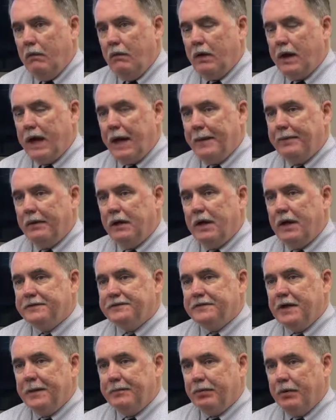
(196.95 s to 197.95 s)
capital
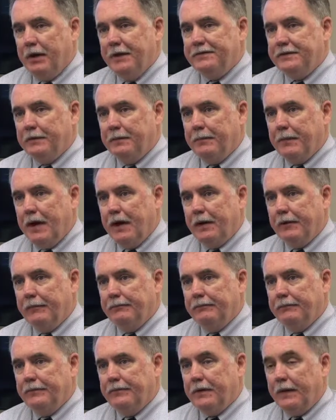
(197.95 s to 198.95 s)
asset pricing model.
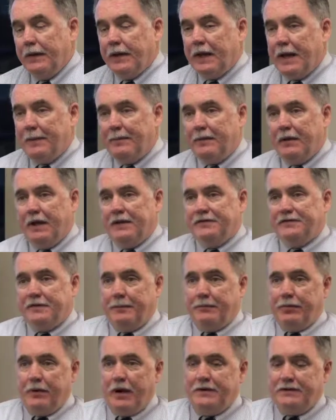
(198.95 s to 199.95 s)
So the capital
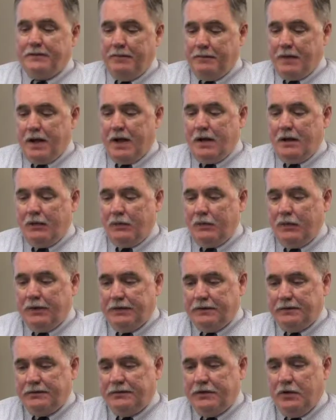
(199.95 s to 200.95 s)
asset pricing model,
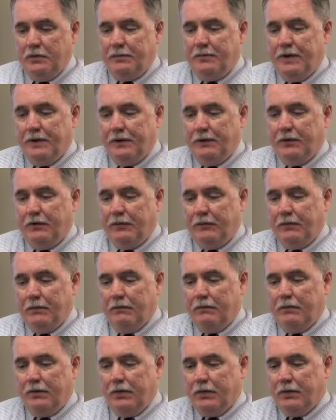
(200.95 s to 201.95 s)
we assume that
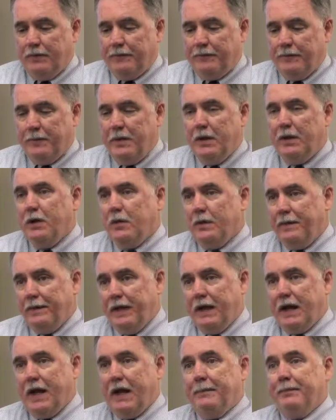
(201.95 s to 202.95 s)
you're familiar with
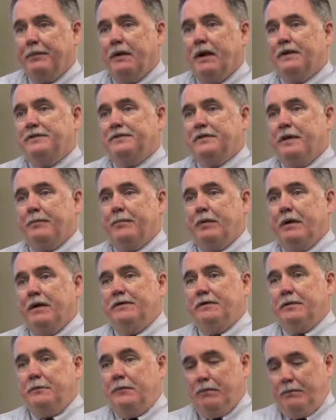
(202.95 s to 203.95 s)
the capital asset
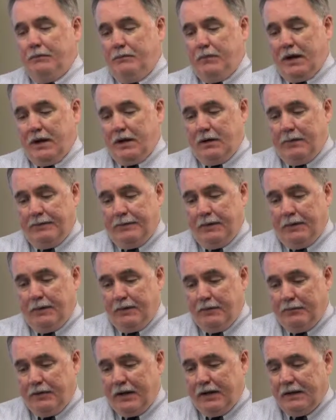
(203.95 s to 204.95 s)
pricing model. Then
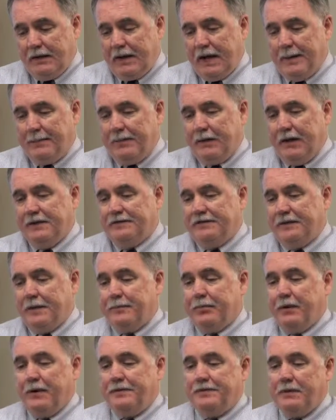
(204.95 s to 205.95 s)
the capital
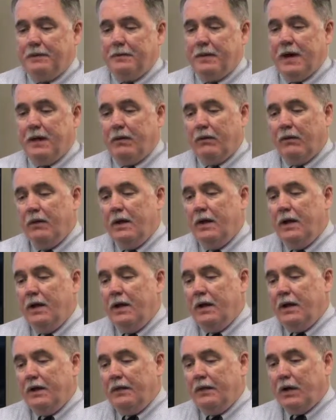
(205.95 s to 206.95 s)
asset pricing model,
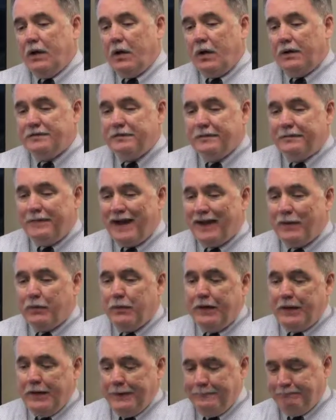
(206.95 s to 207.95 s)
the cost of
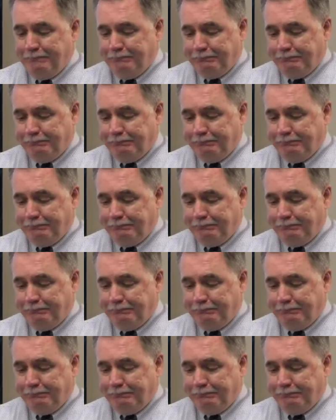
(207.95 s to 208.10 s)
equity